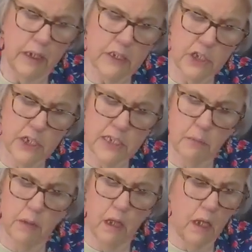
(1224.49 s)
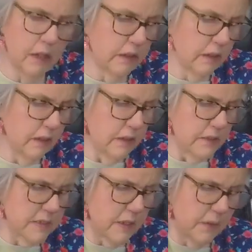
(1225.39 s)
She's a blonde,
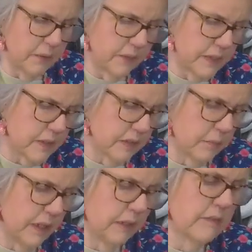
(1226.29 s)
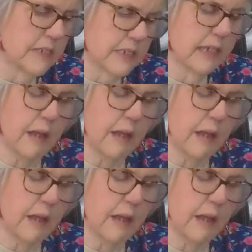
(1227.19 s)
so it's going to be interesting.